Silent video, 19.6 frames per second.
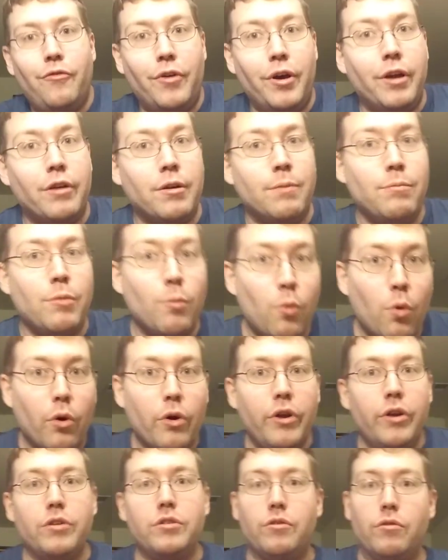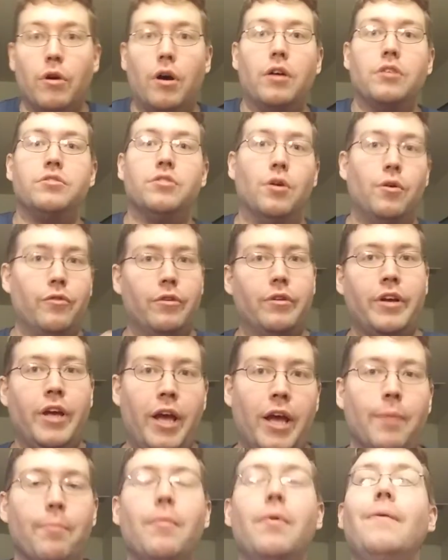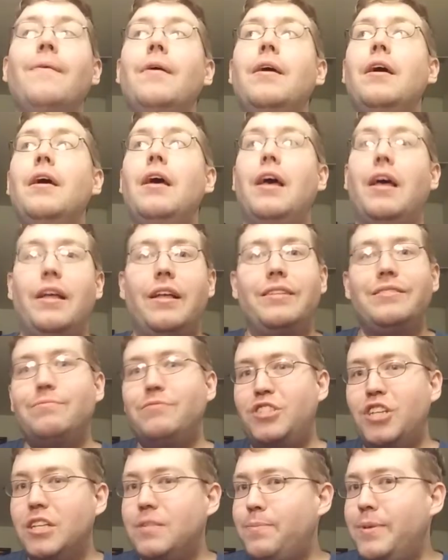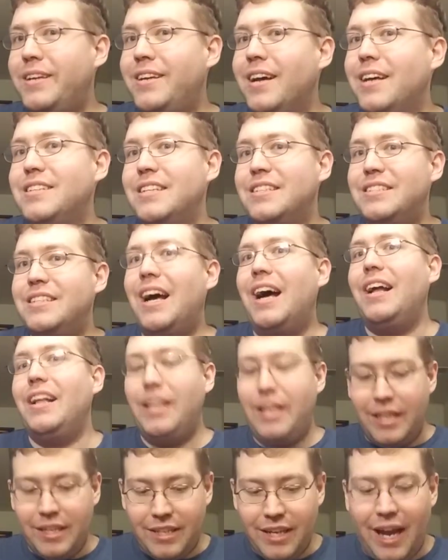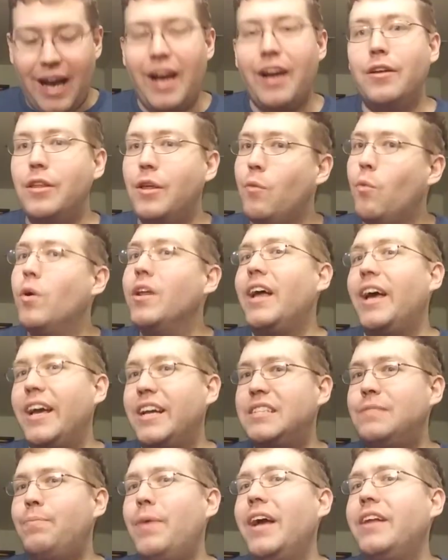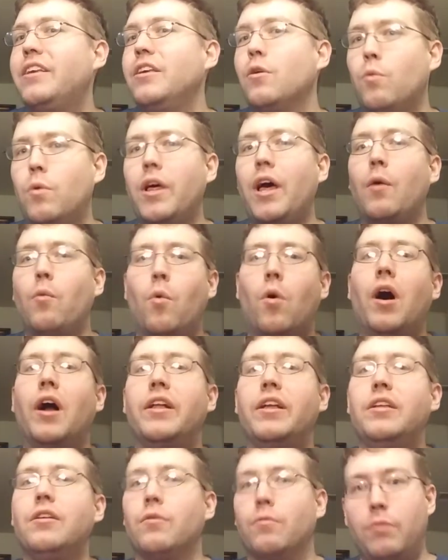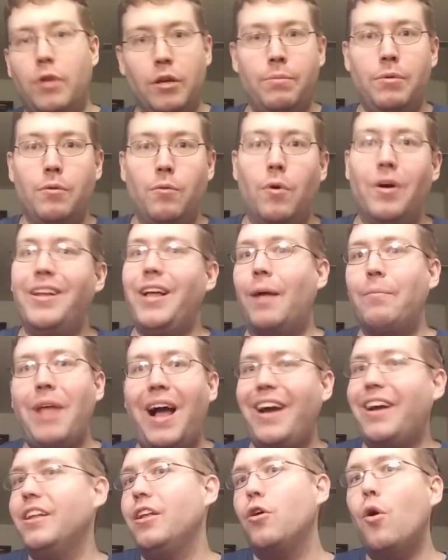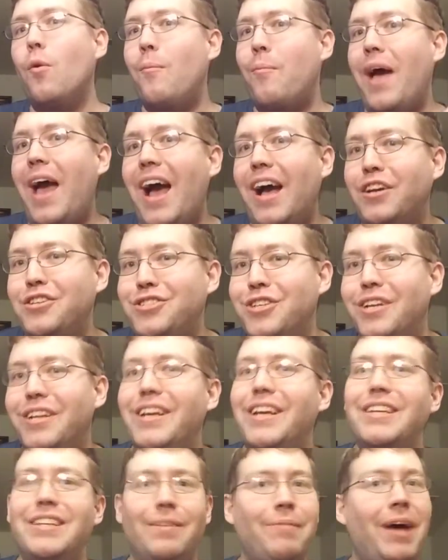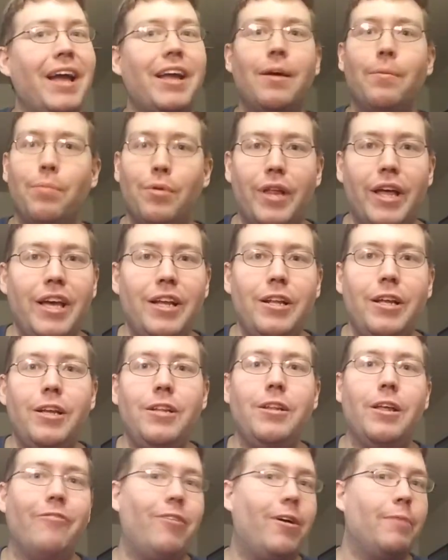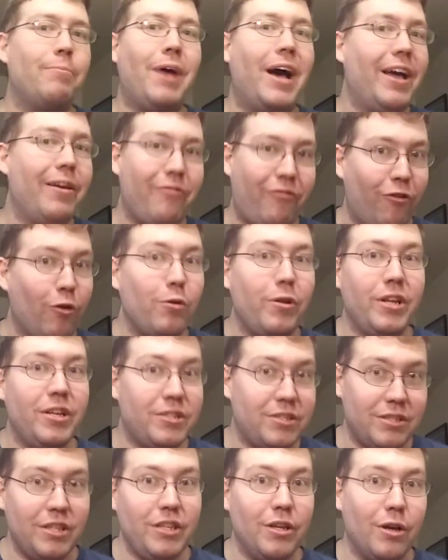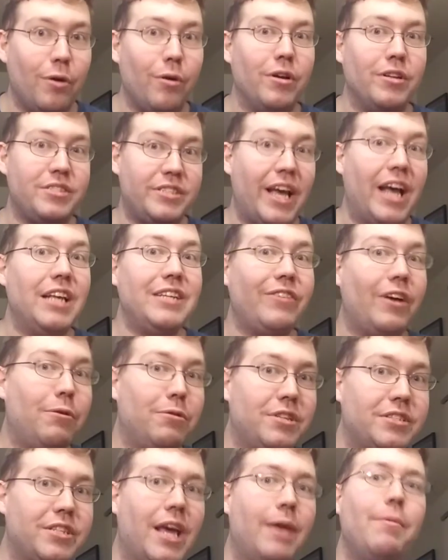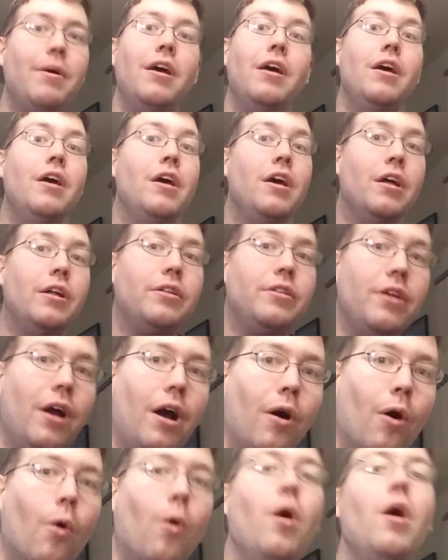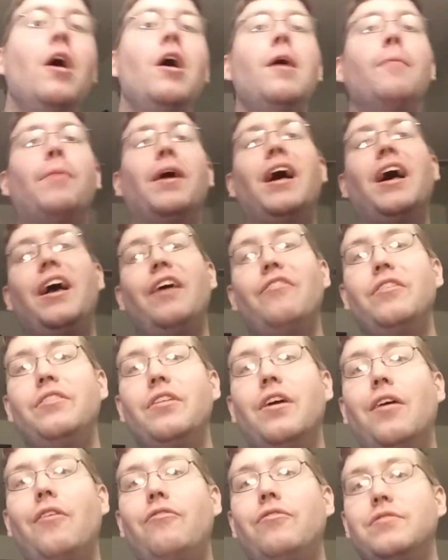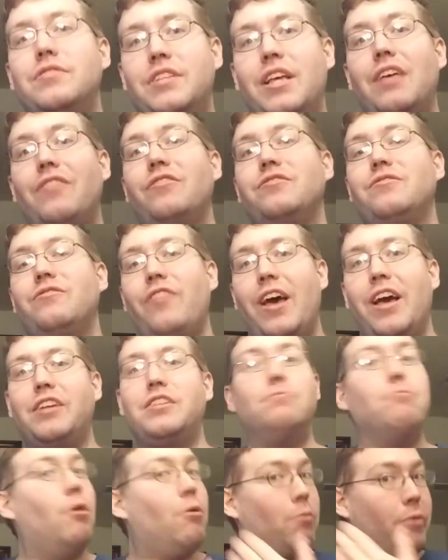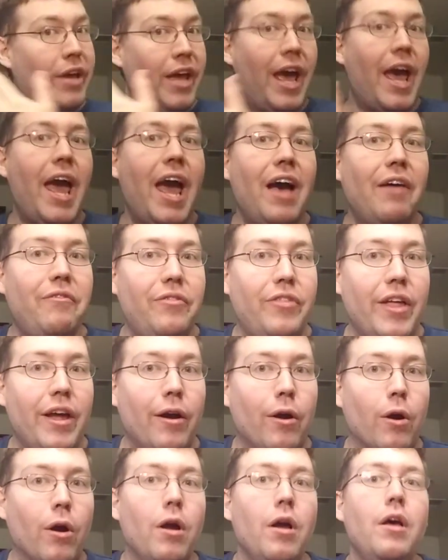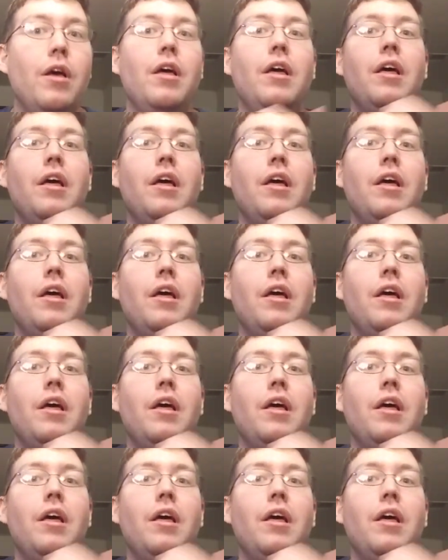Fire Emblem Warriors crossover game. Just because it's not entirely what I expected or what I wanted or other people wanted, I'm not going to go bash it. Is it my complaining? Am I fully, you know, satisfied with this game? No. But I have enough satisfaction with what we have there